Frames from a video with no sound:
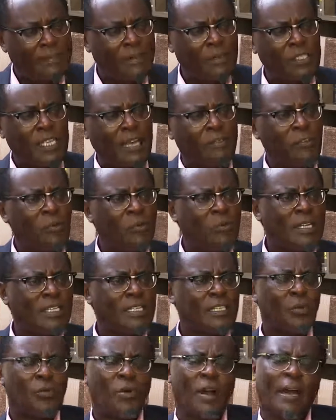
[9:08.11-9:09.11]
Because have you
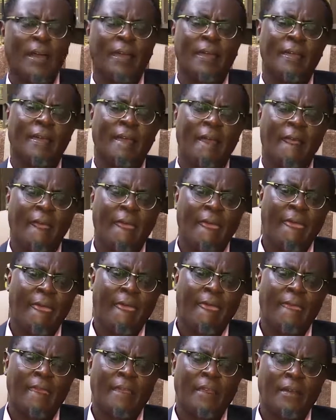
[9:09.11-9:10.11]
wondered why
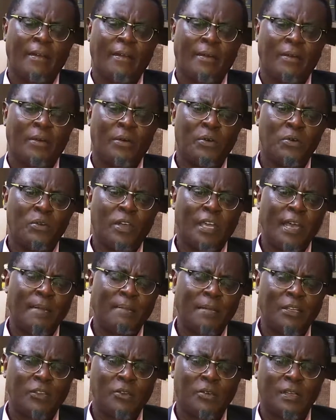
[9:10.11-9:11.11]
Uhuru
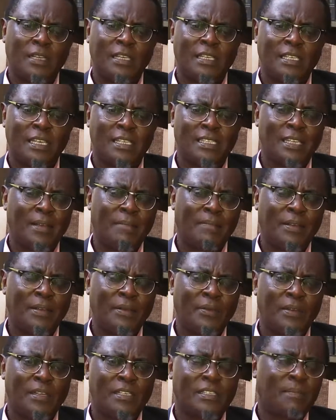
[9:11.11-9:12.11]
came and told us there's something
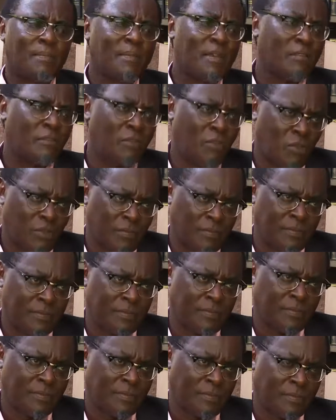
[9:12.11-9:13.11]
known as a big four?
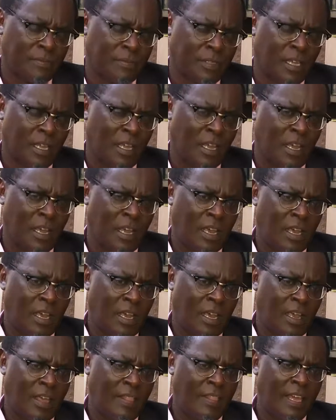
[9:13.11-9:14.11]
And
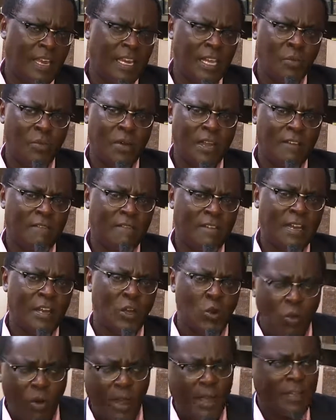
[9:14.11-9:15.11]
then he went very
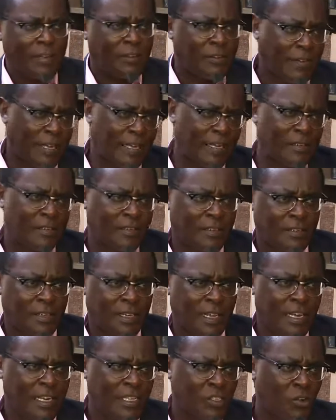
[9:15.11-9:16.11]
quiet on it,
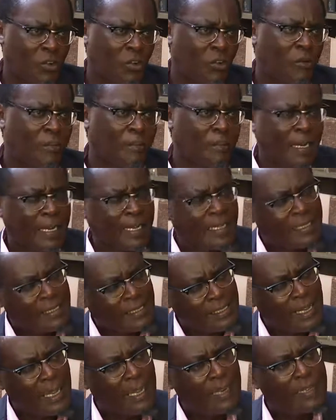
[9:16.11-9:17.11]
and he's gone completely
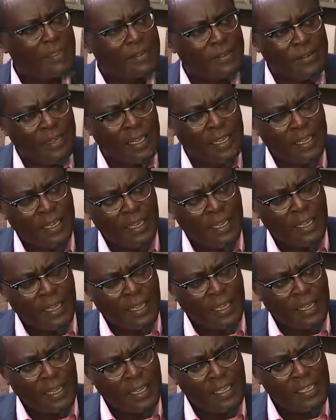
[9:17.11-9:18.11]
silent on it.
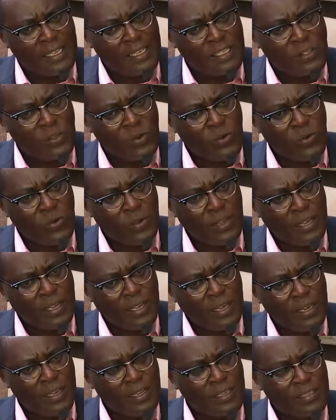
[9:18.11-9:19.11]
It's as though
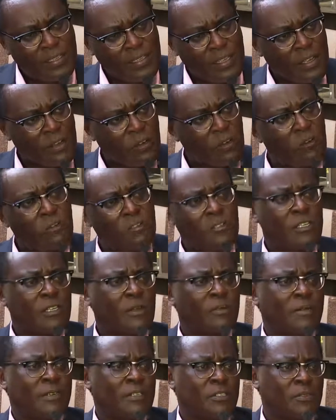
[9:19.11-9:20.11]
it is
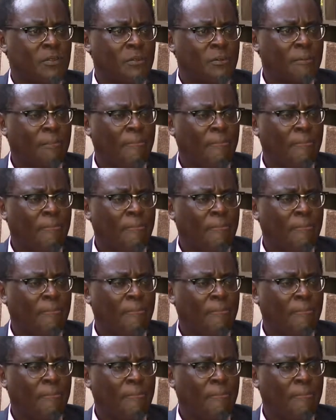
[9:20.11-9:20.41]
inconsequential.